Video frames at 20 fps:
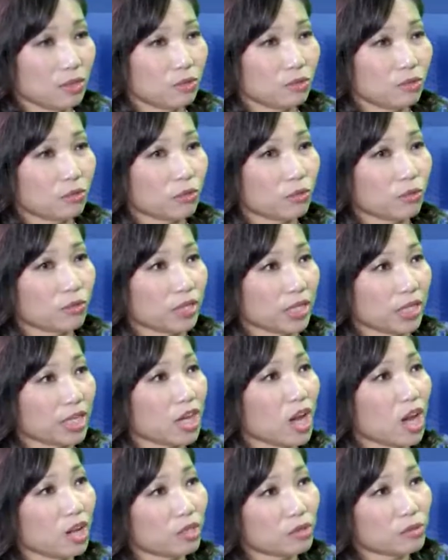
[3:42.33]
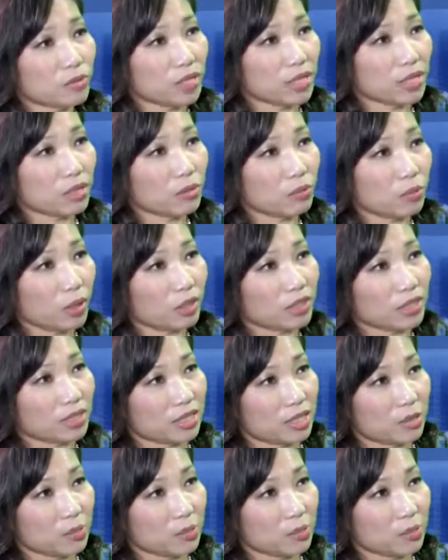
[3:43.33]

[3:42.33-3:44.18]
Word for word: So the economy, while it's